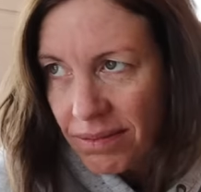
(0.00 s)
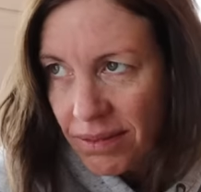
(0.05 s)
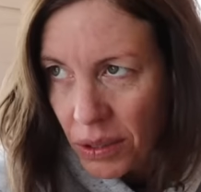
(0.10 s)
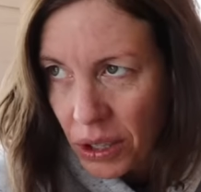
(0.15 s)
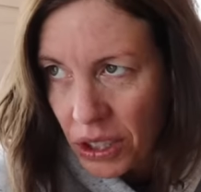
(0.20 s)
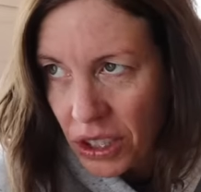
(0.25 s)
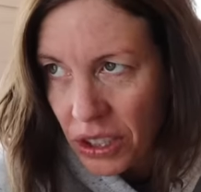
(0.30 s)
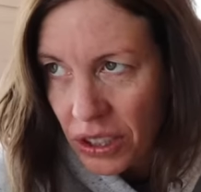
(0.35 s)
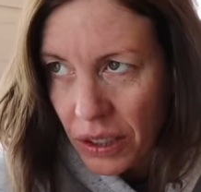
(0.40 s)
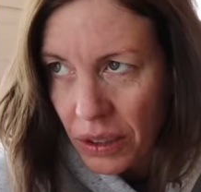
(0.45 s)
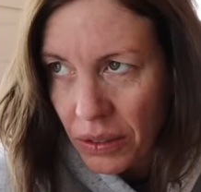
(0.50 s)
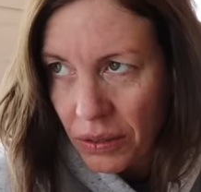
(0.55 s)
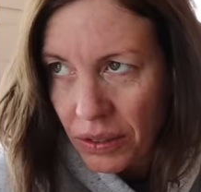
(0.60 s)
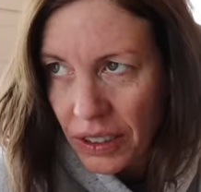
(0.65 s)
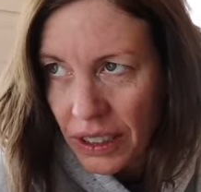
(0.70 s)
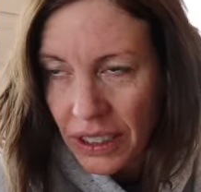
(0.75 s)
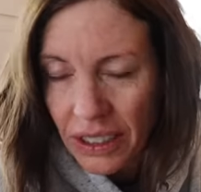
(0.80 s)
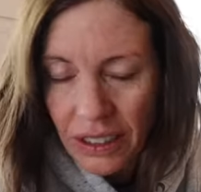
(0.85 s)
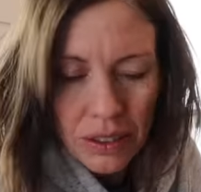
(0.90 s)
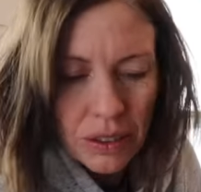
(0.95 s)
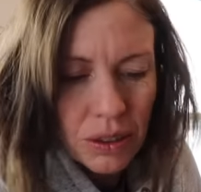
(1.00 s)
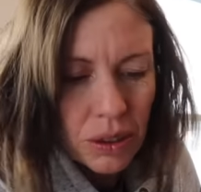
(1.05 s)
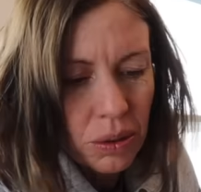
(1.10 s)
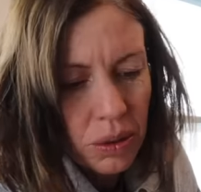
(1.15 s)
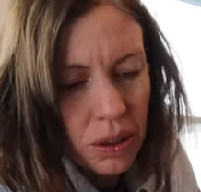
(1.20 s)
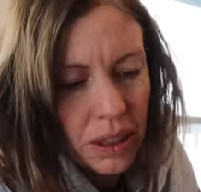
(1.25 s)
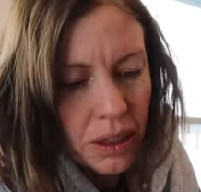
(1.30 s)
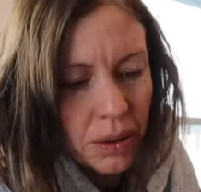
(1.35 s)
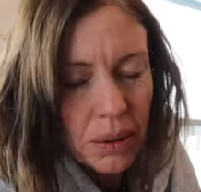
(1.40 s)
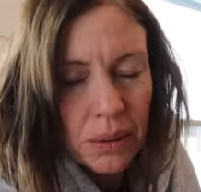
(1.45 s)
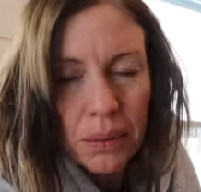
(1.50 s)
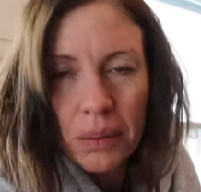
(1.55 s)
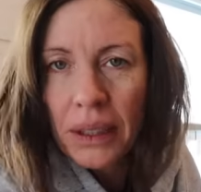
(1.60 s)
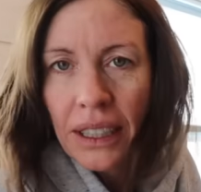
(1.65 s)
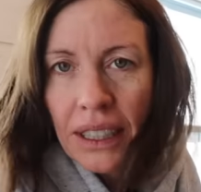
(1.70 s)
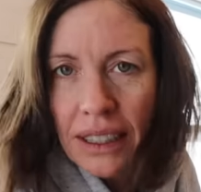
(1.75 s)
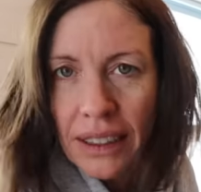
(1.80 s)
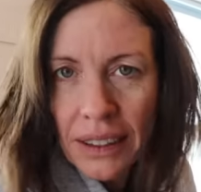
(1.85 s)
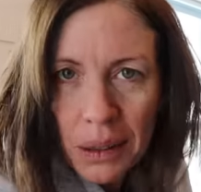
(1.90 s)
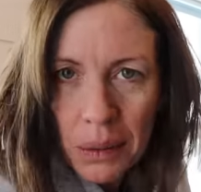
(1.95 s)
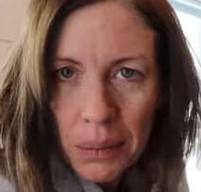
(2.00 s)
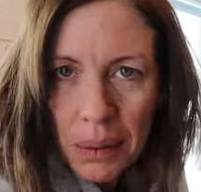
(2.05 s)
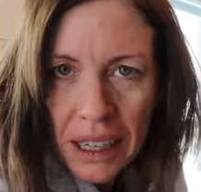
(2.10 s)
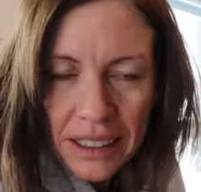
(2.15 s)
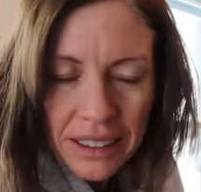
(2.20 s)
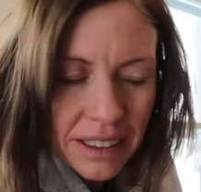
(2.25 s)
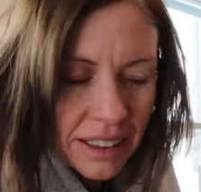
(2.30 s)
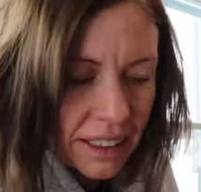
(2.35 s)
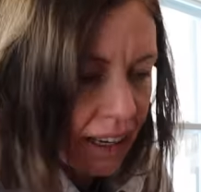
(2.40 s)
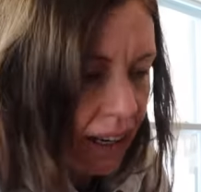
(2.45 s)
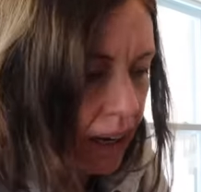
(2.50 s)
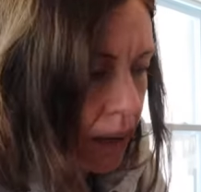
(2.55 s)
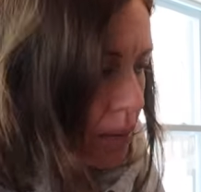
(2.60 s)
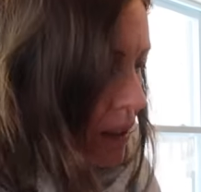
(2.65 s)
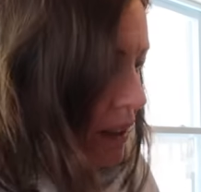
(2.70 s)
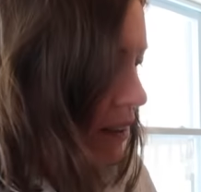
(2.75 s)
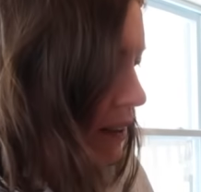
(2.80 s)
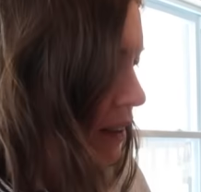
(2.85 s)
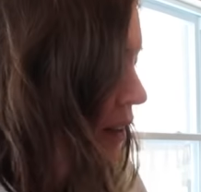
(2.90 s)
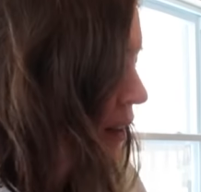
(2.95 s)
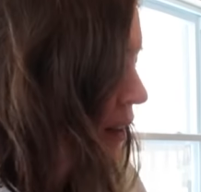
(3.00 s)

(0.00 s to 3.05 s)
we'll just go for a little tour when we go back to the cabin.